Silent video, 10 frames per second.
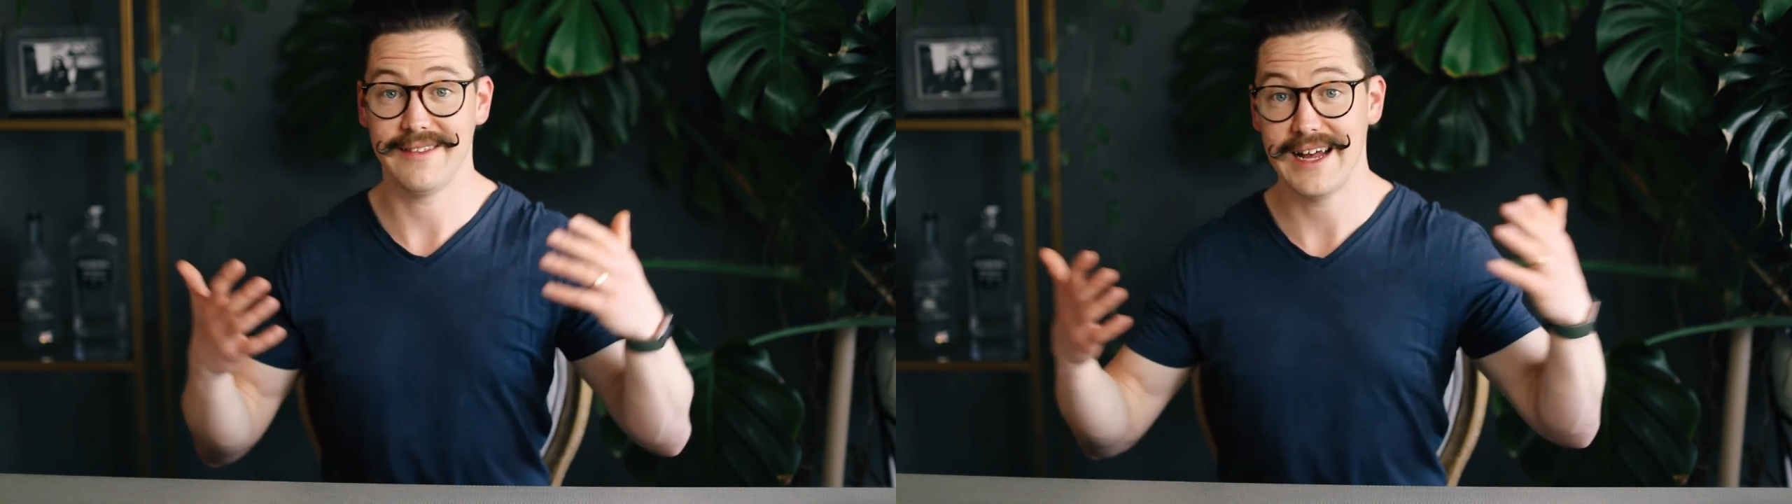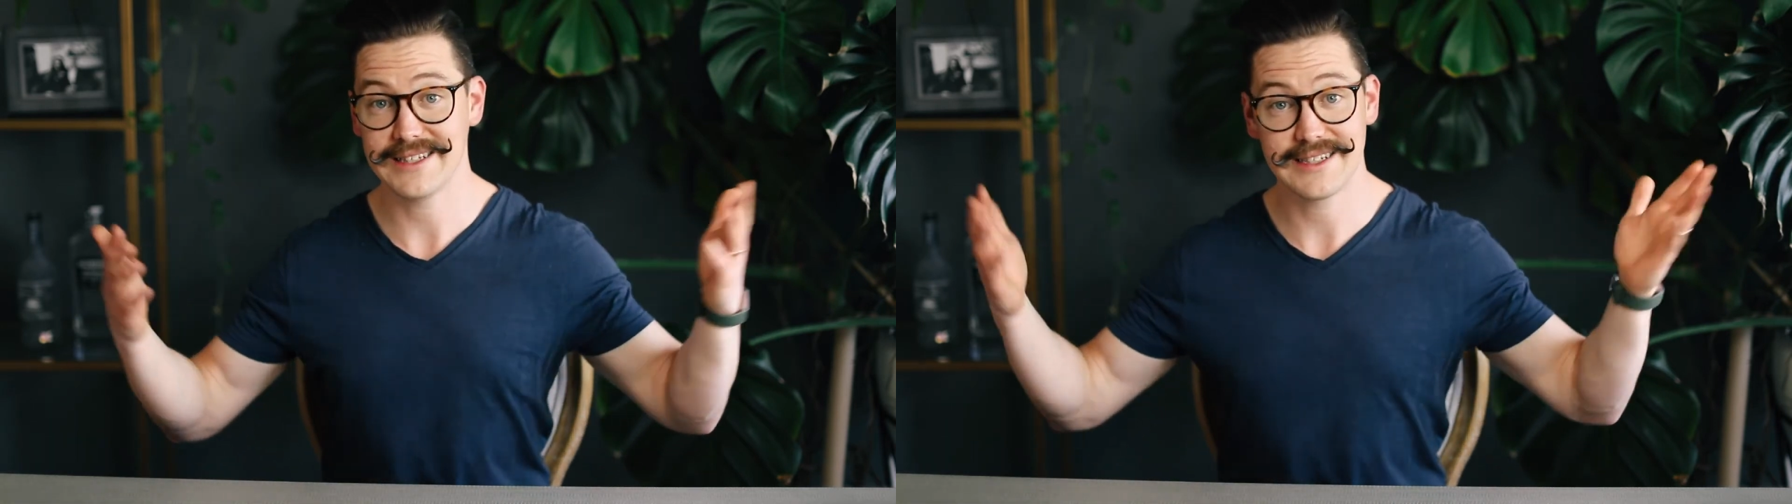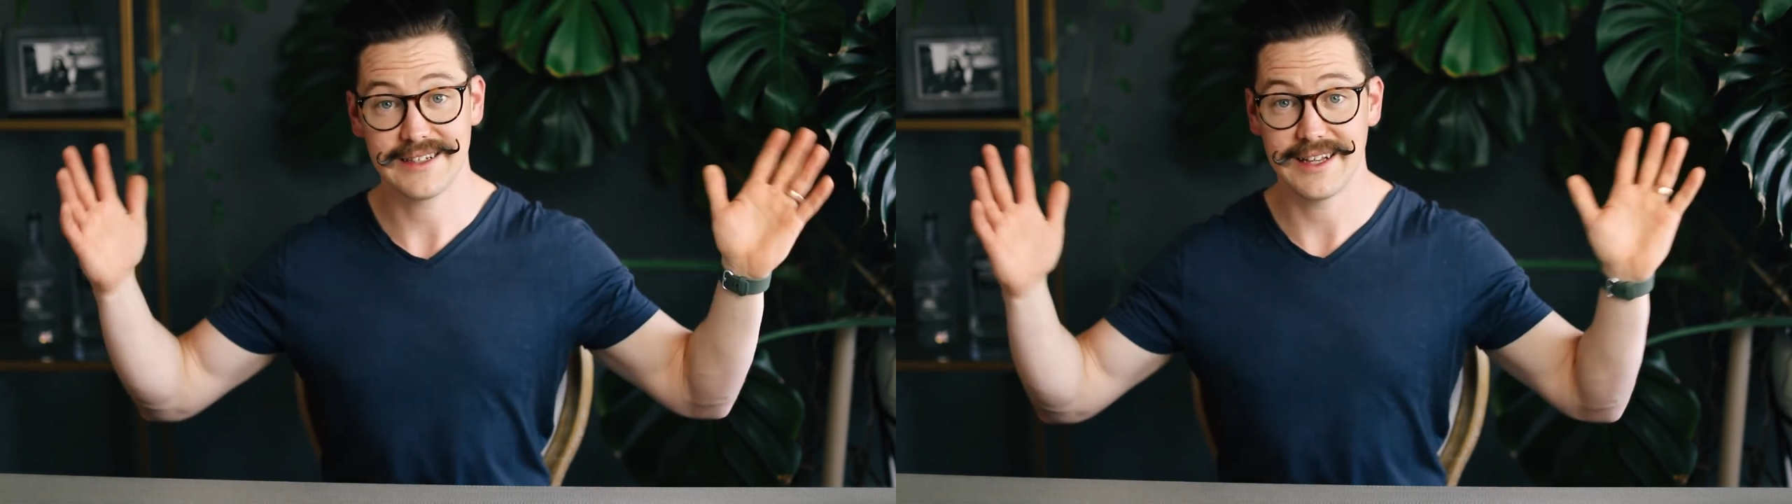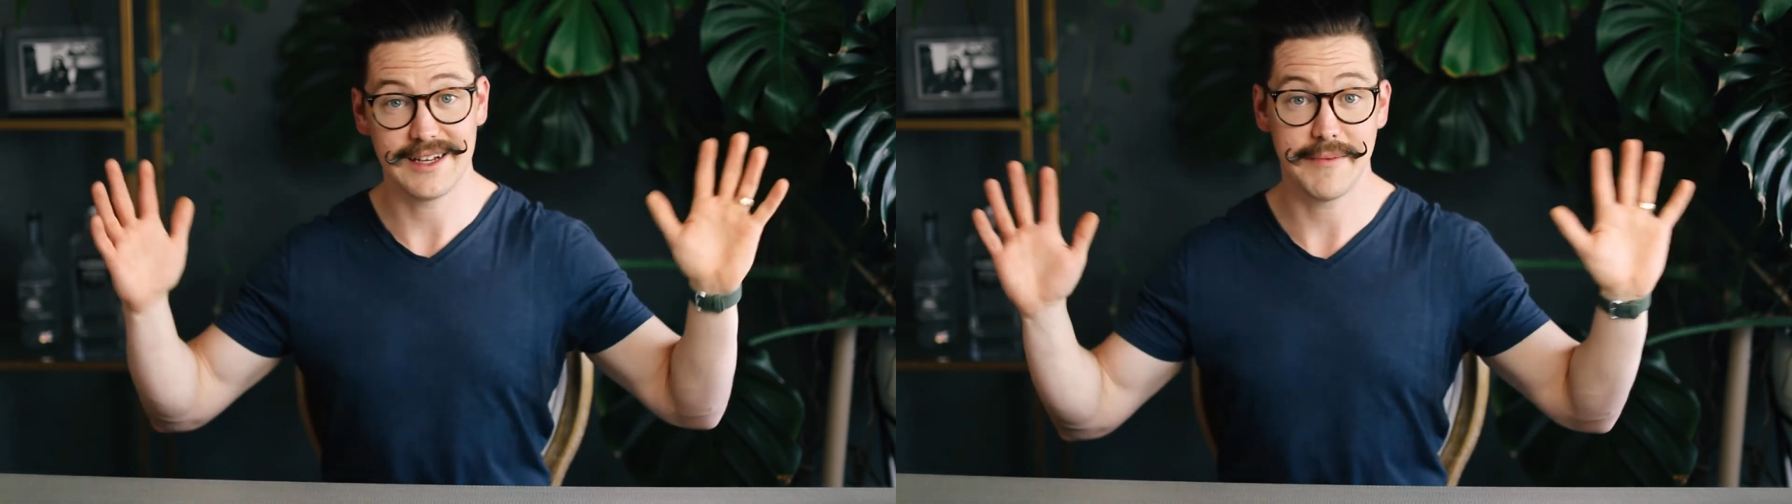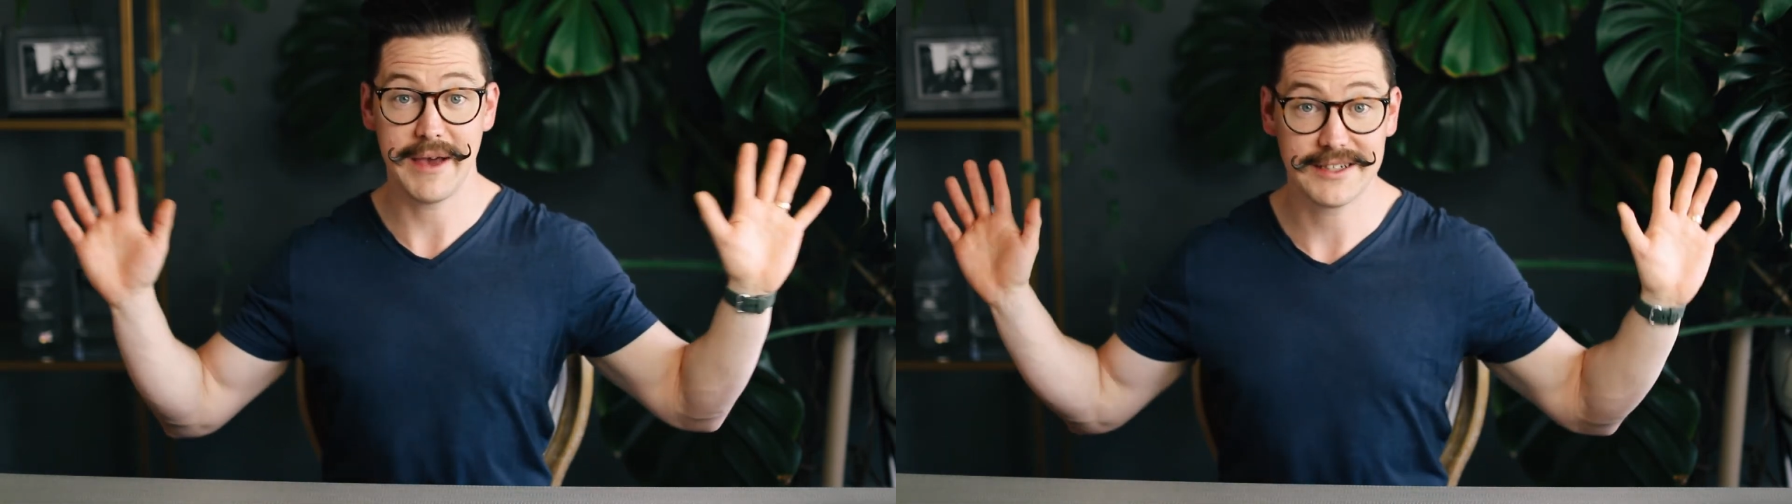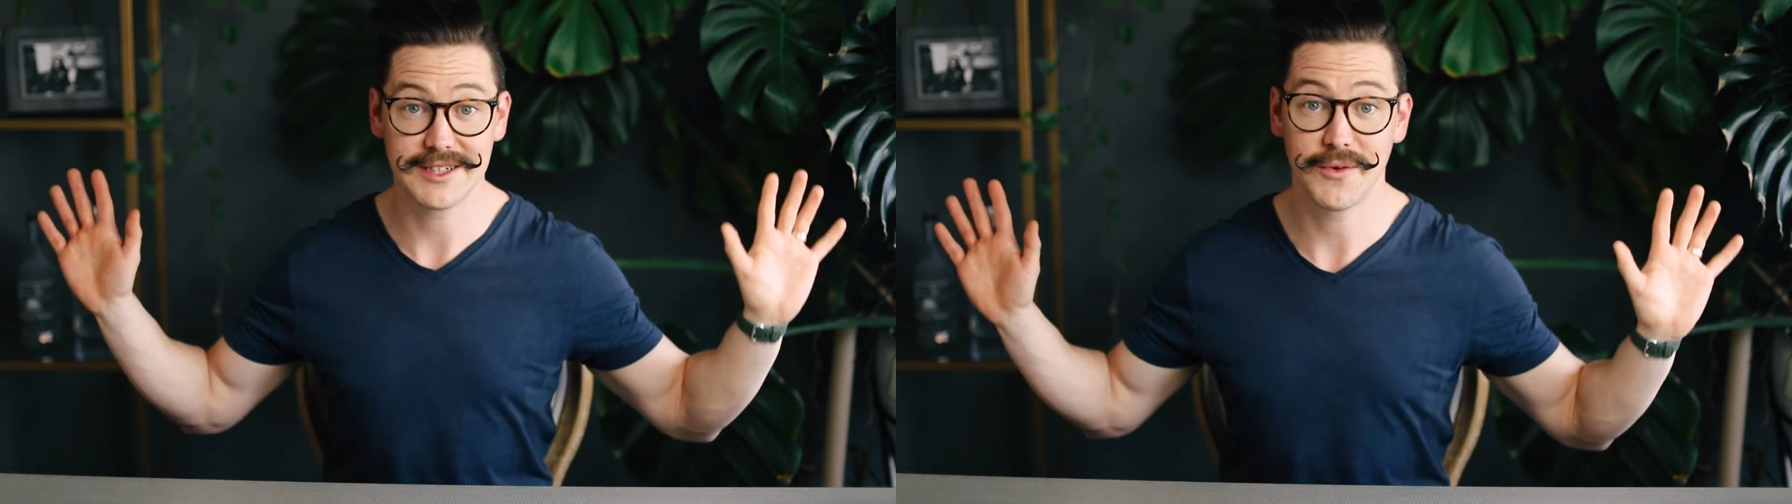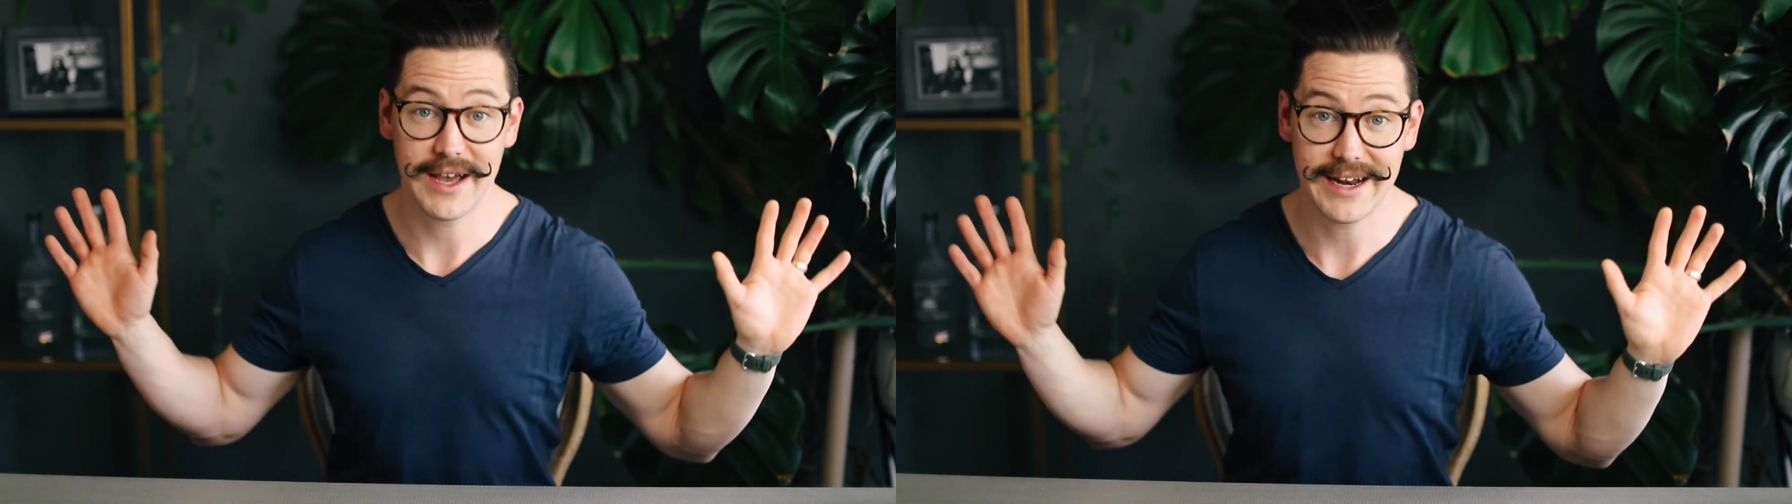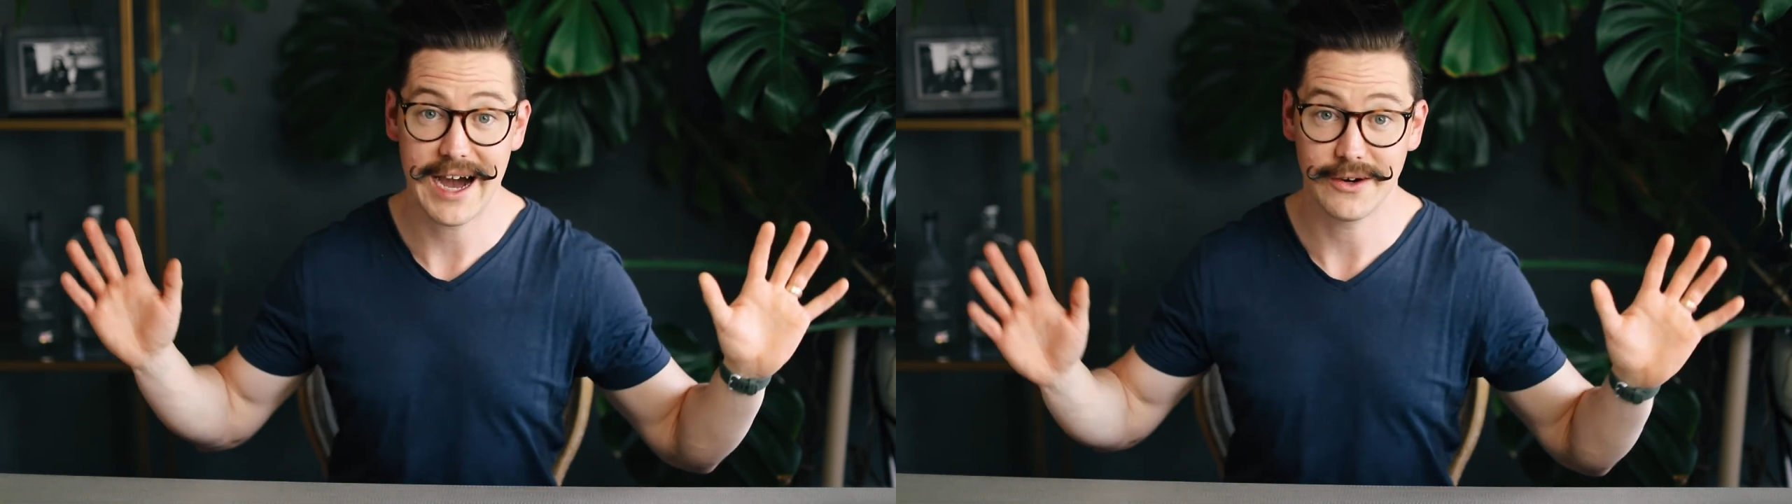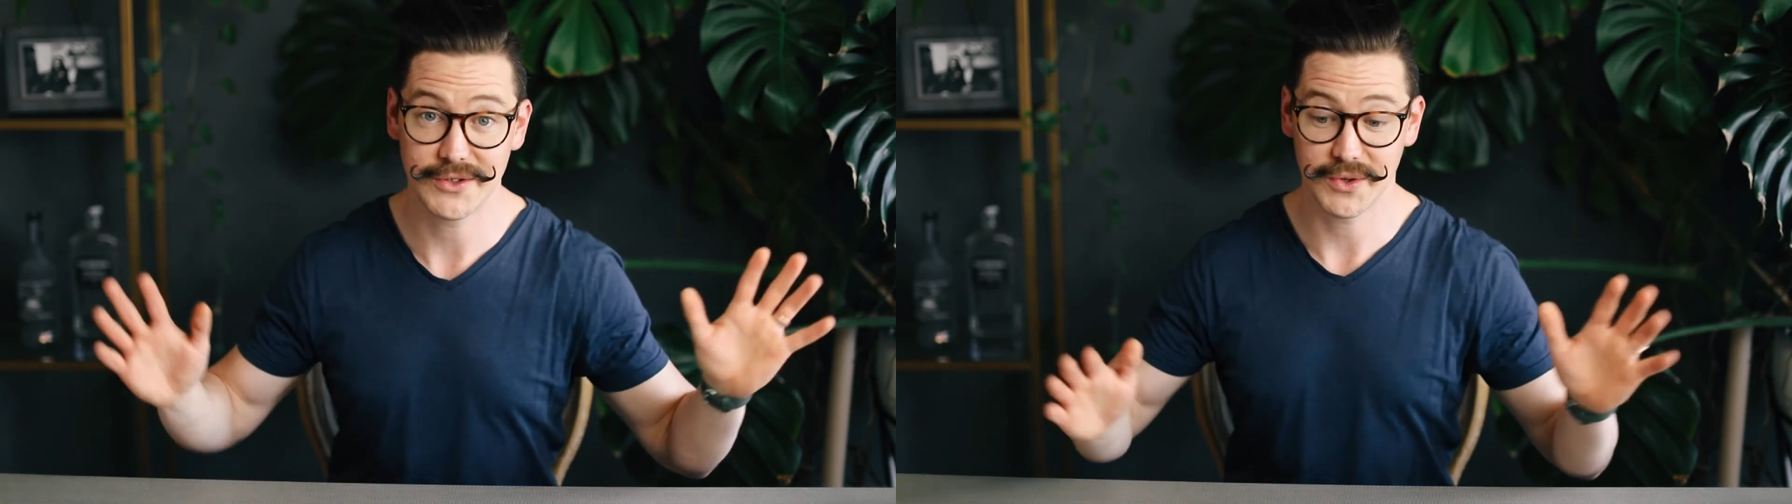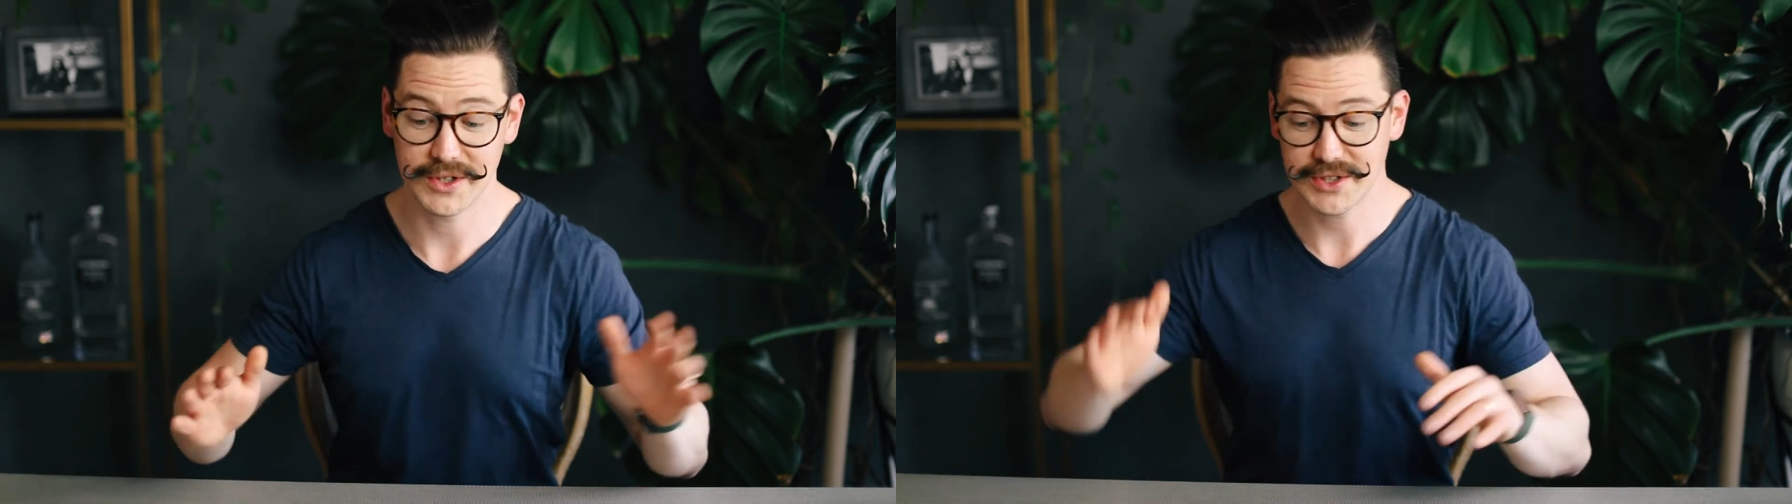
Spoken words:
That's an amazing way to outsource.